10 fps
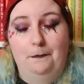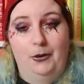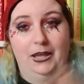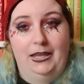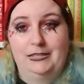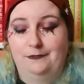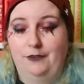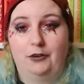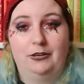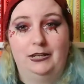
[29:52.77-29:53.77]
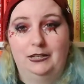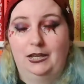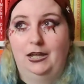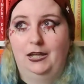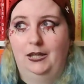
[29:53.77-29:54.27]
But it's
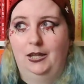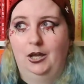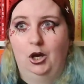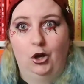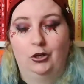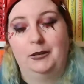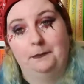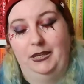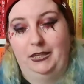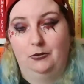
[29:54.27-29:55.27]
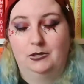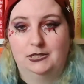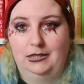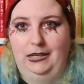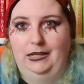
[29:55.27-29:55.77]
very
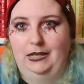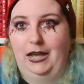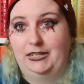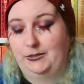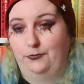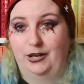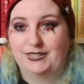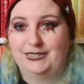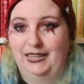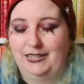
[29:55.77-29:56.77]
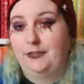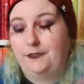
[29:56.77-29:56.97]
unambiguously expressly